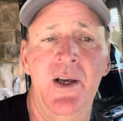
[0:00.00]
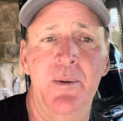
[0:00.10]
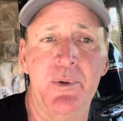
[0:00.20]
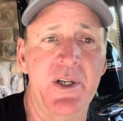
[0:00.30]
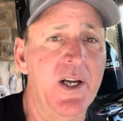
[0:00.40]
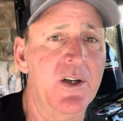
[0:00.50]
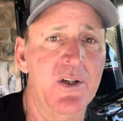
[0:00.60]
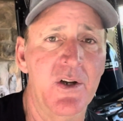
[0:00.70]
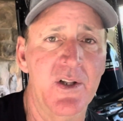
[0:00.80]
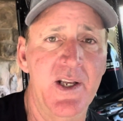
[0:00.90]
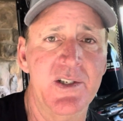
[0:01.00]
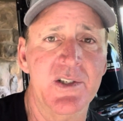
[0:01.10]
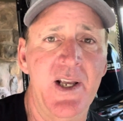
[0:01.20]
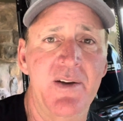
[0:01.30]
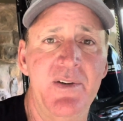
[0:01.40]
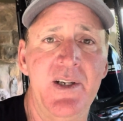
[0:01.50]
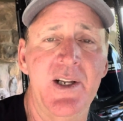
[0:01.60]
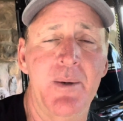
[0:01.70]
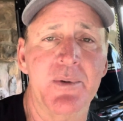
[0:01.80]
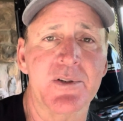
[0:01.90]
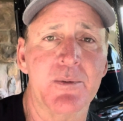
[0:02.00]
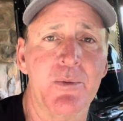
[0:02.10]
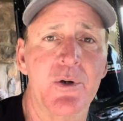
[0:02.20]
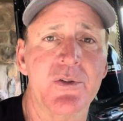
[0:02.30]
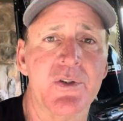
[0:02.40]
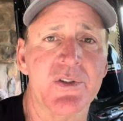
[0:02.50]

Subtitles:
particularly on lakes that have any type of submerged